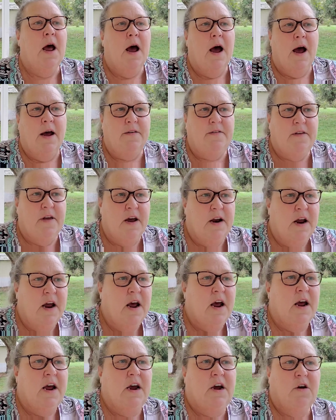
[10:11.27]
I said,
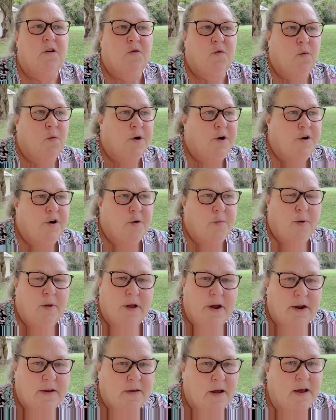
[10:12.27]
he goes, well, what are your
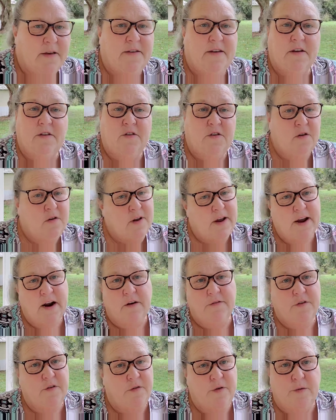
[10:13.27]
plans? I said, as soon as I get
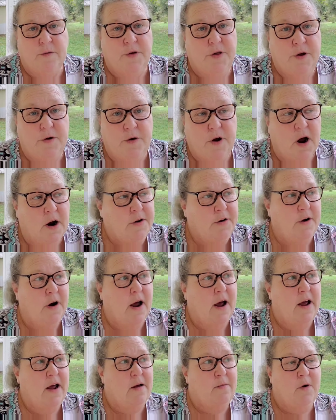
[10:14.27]
off the phone with you, doctor,
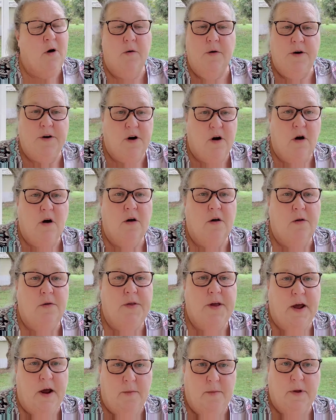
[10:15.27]
I am going to call
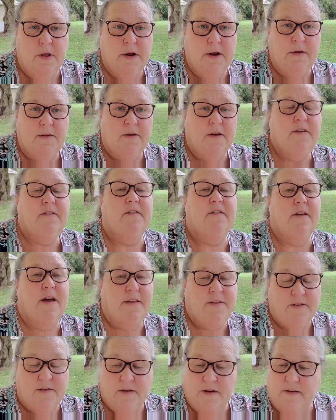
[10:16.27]
the ambulance. He said,
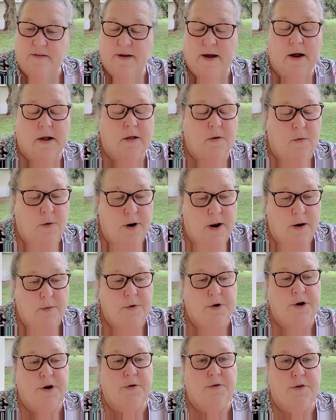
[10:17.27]
that's exactly what I
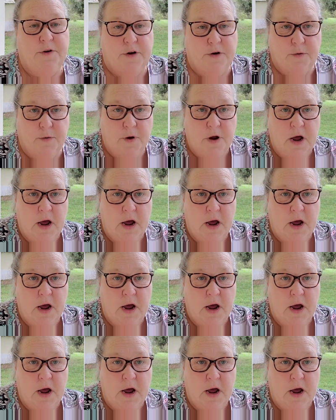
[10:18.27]
would do too.